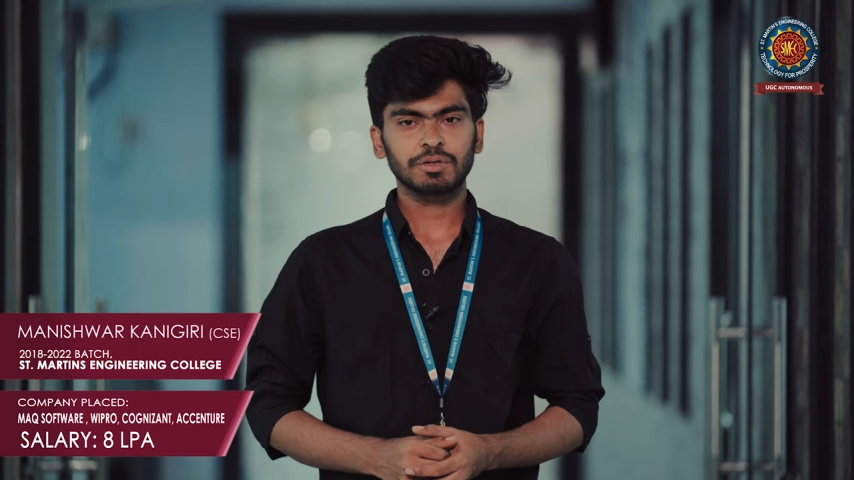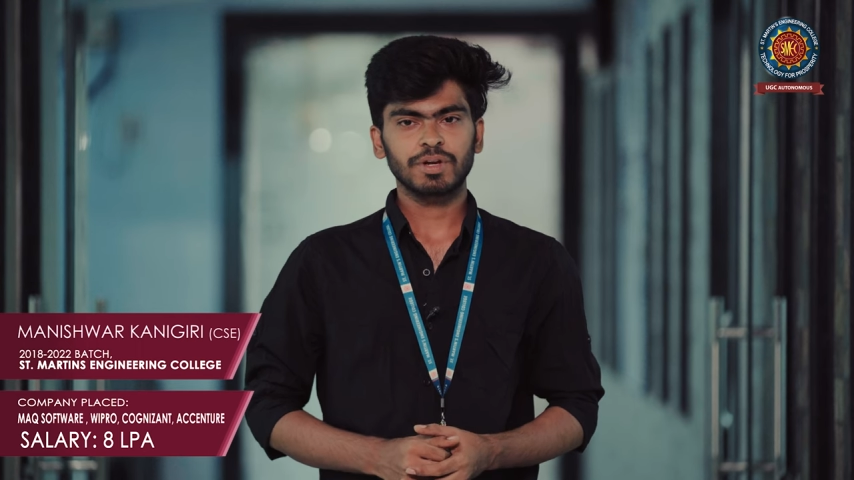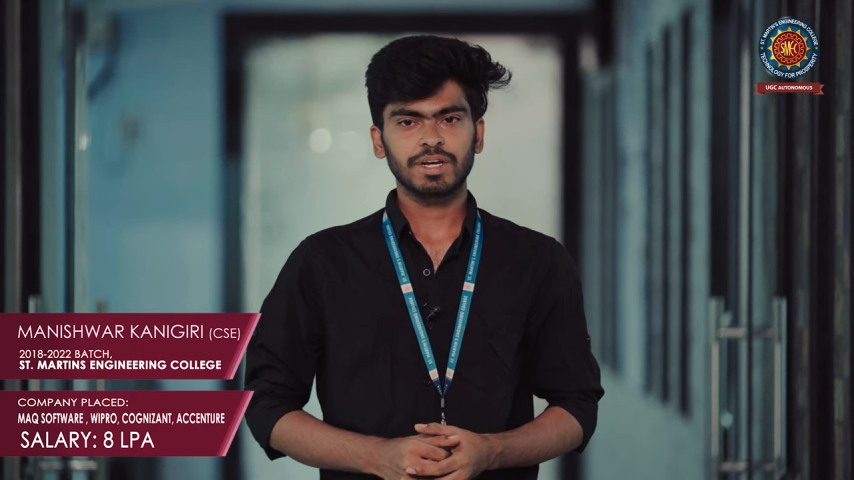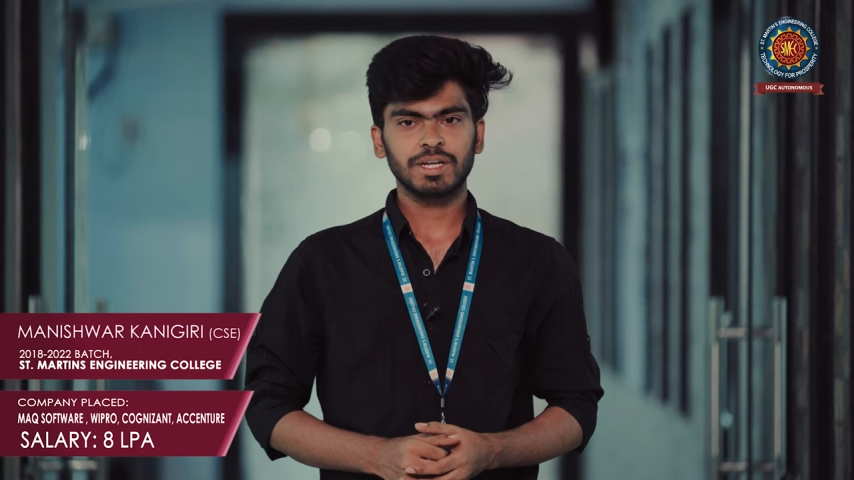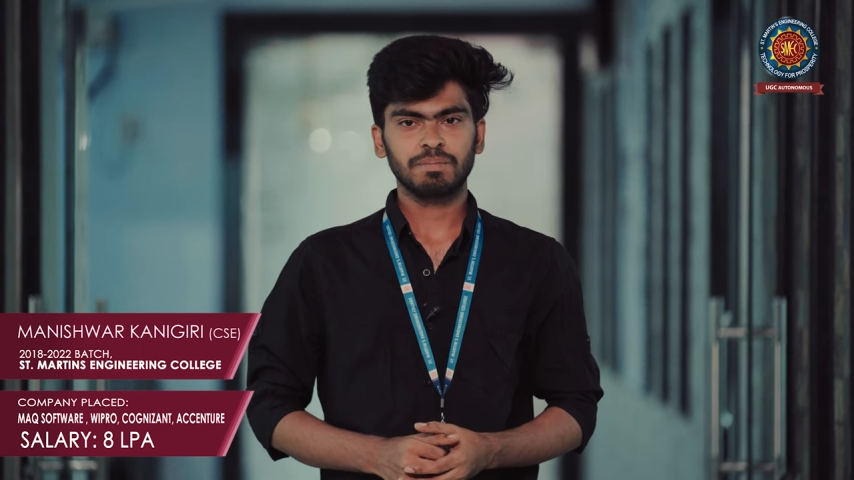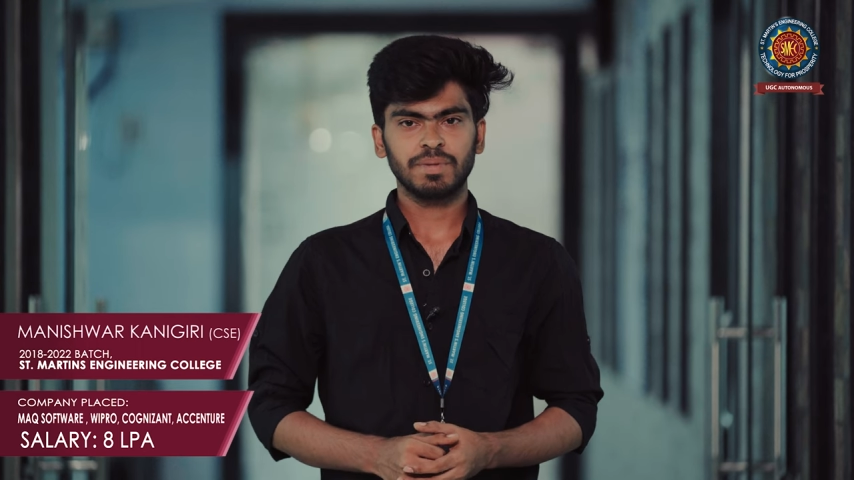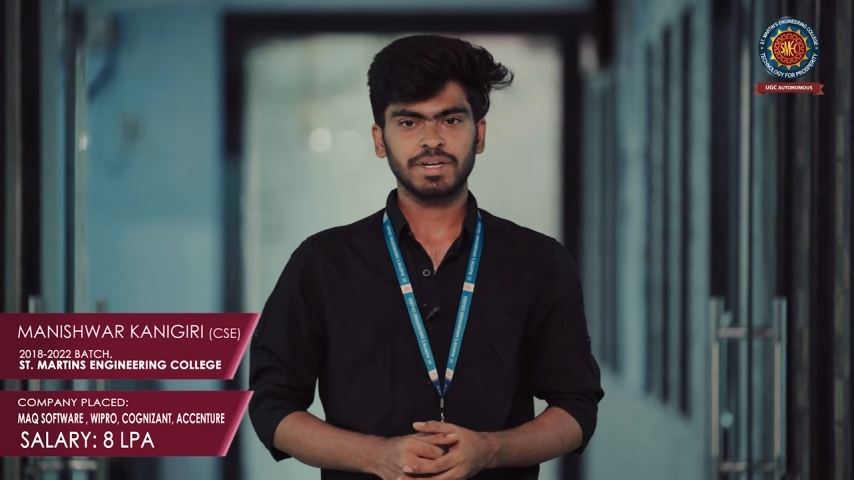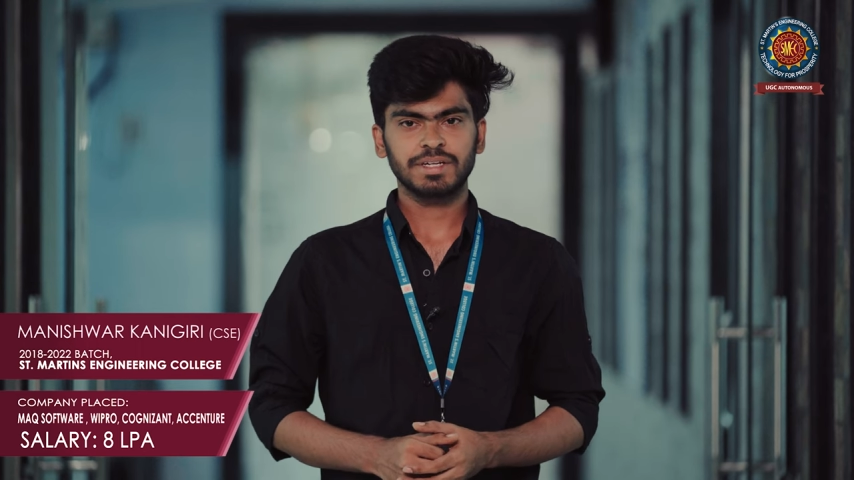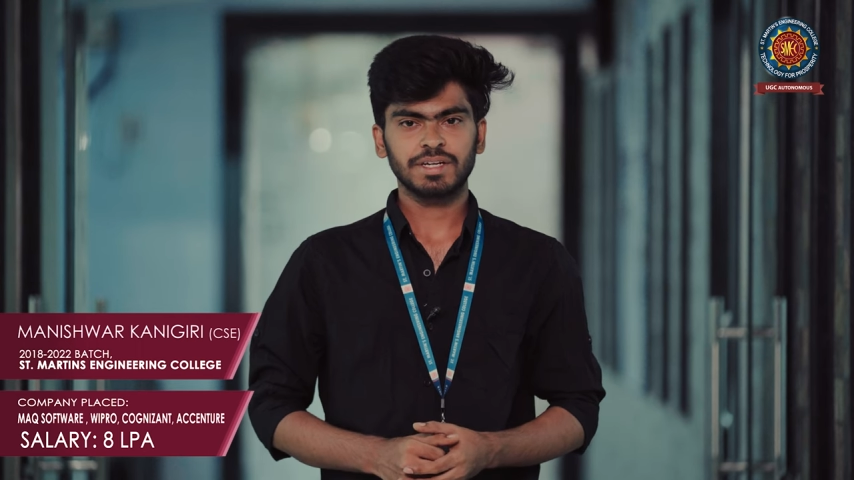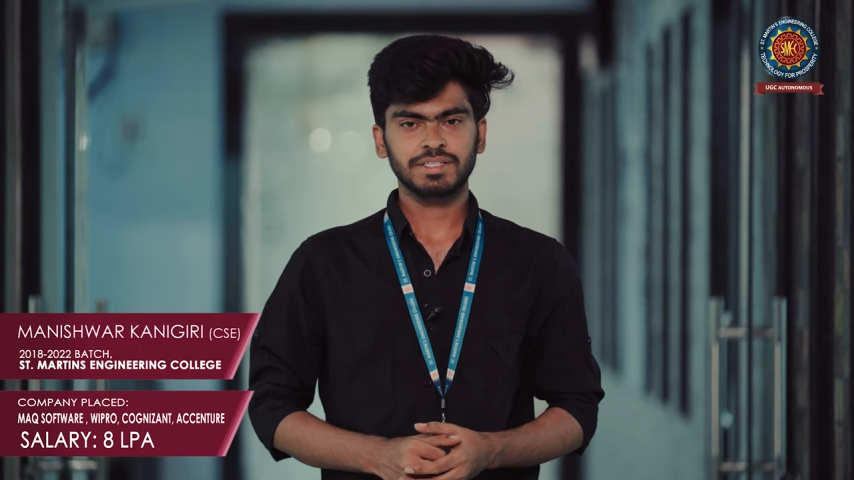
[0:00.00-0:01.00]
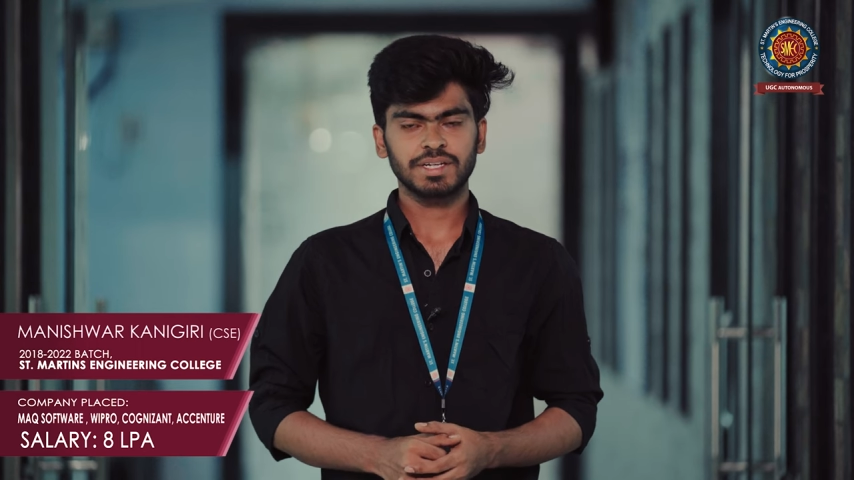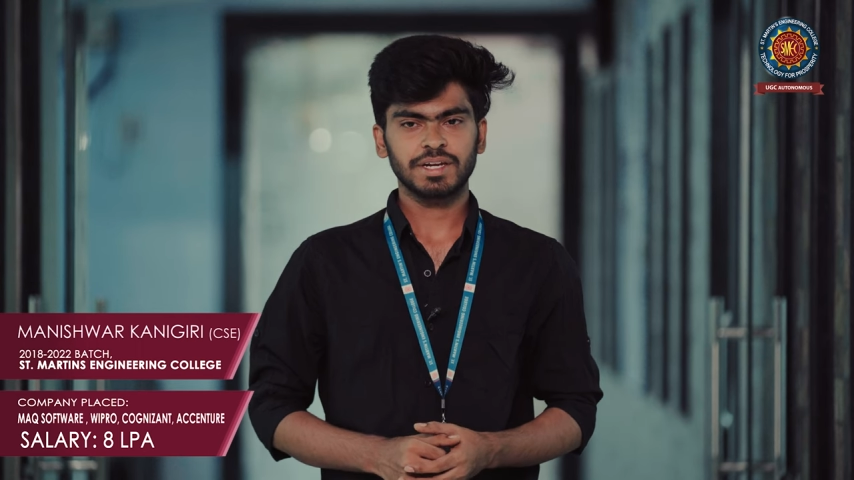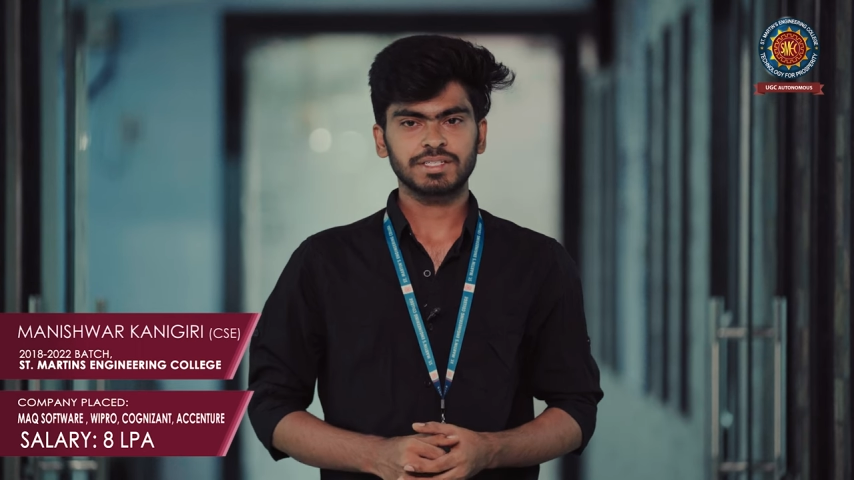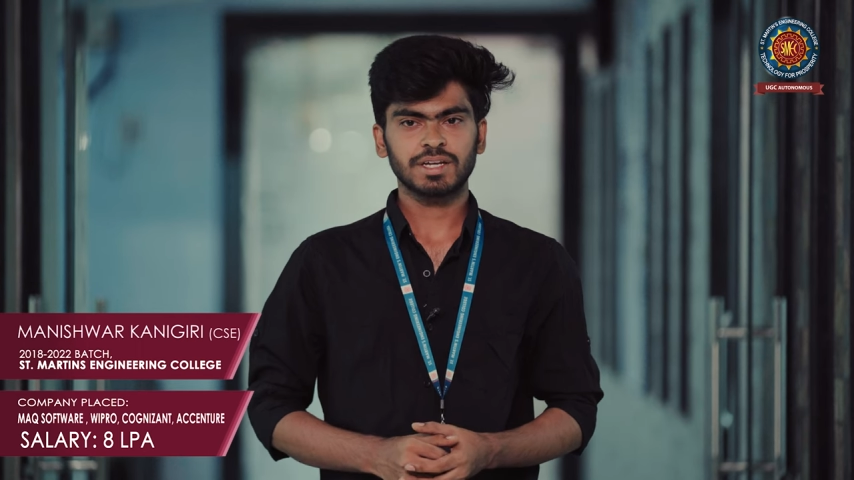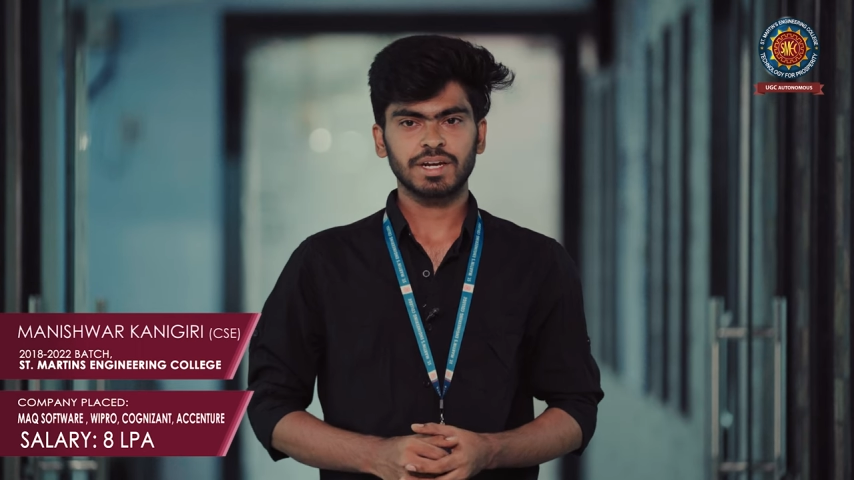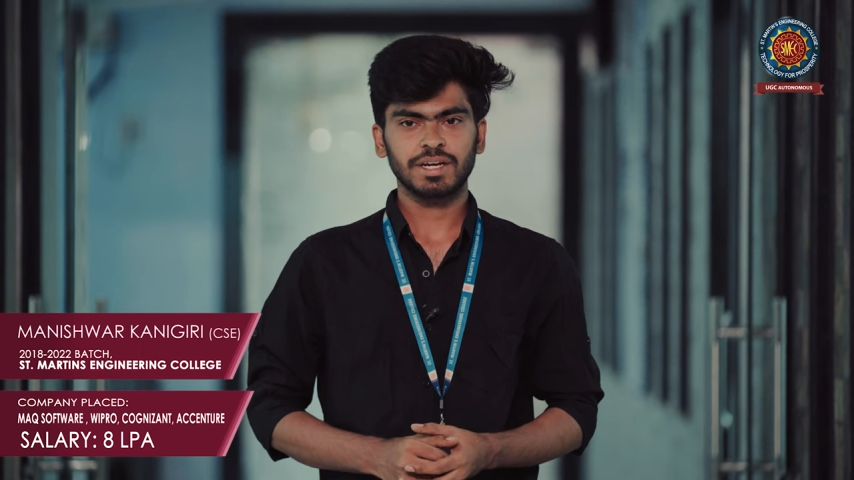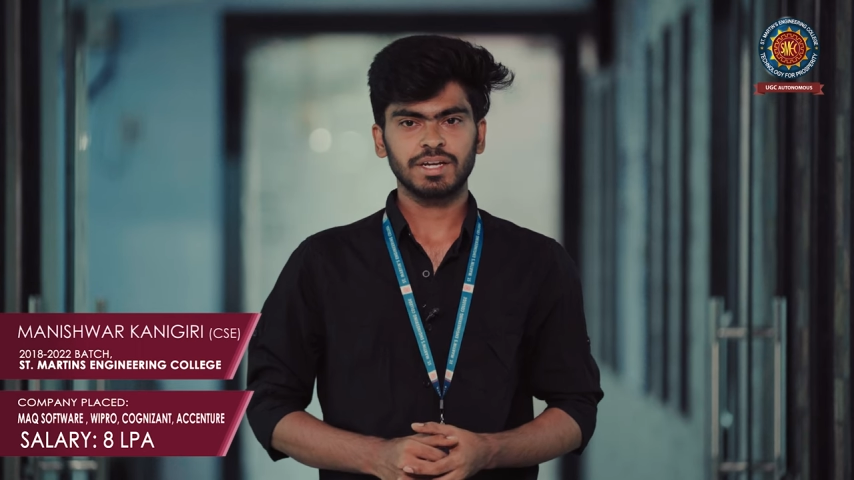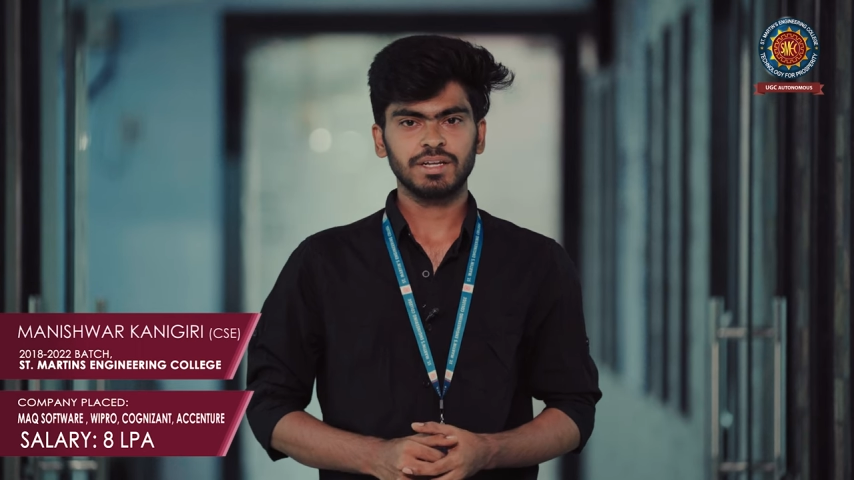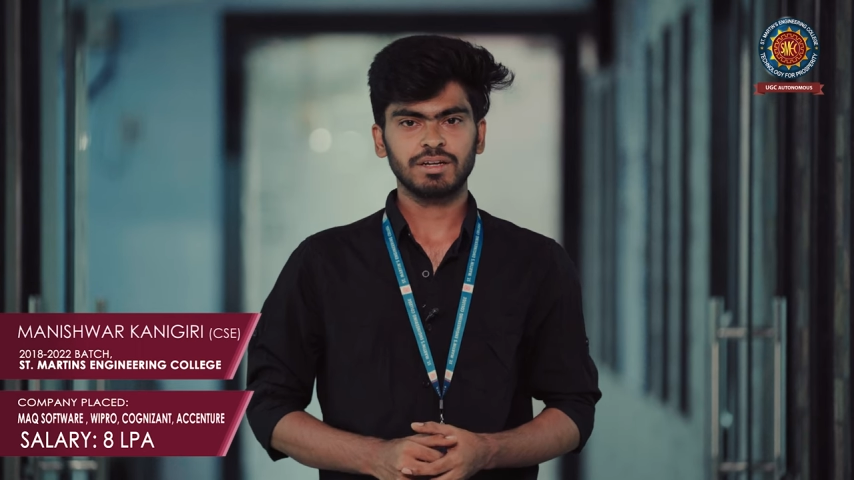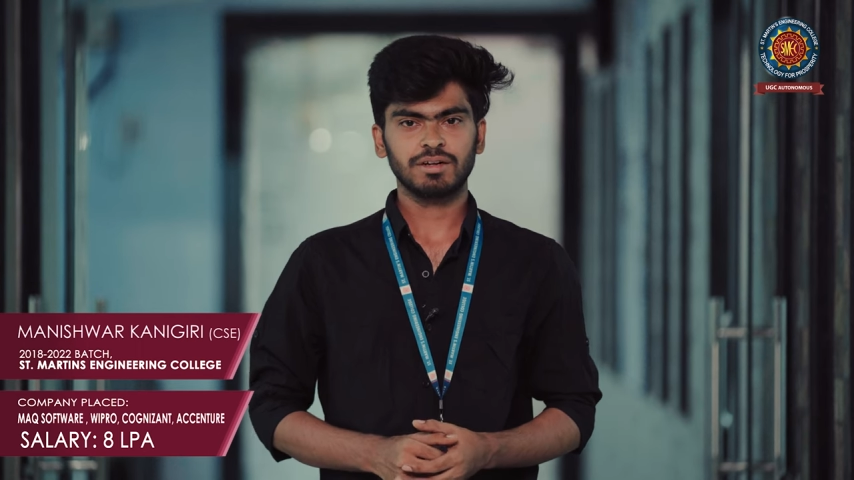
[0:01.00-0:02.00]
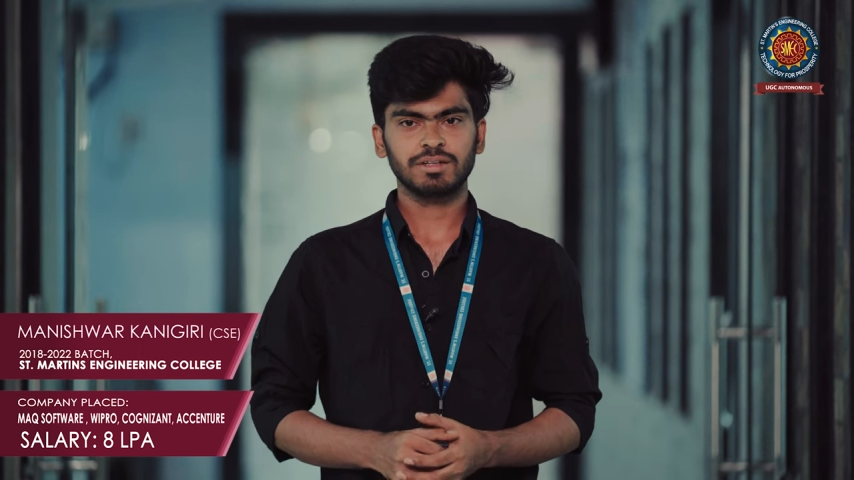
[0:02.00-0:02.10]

to any big tech giants or any